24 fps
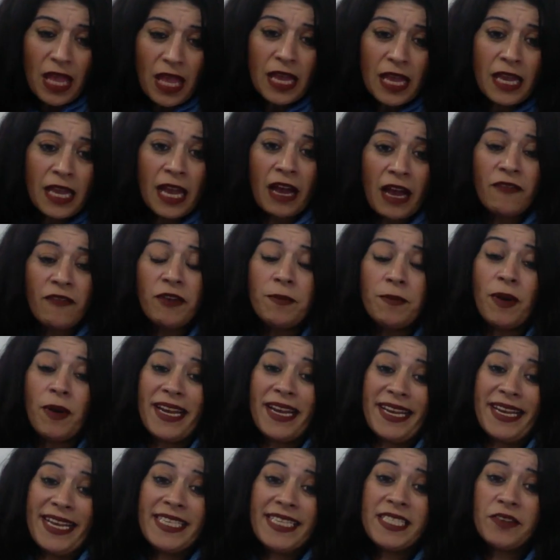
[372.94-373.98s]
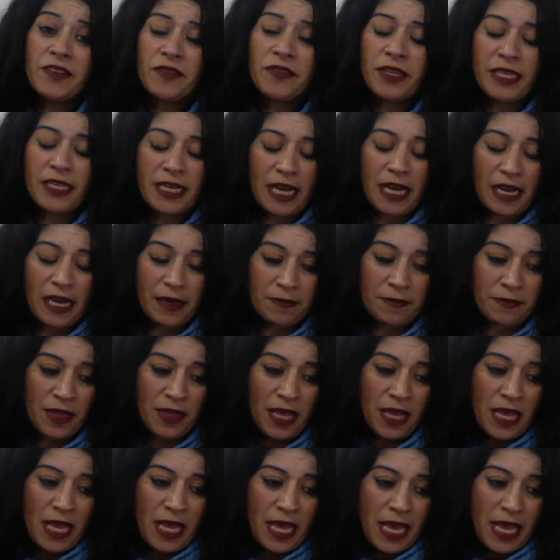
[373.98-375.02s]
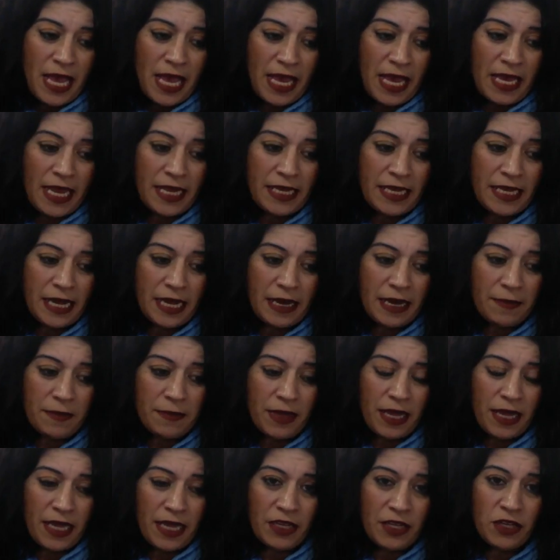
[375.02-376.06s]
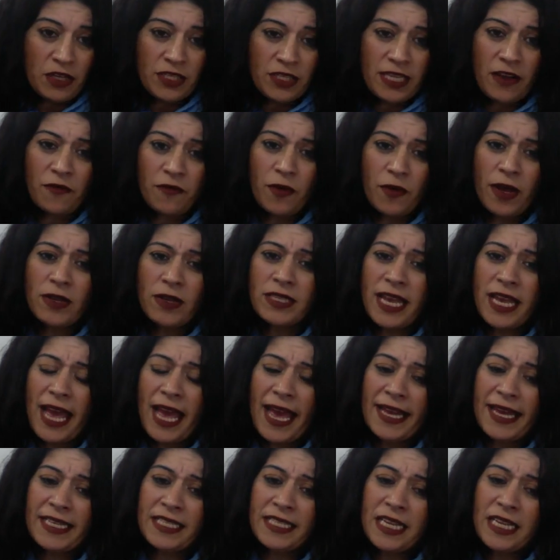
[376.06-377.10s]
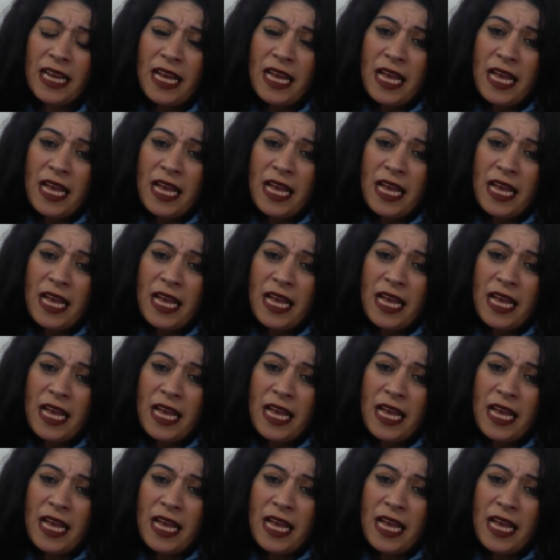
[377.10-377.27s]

governed by NESA in New South Wales, and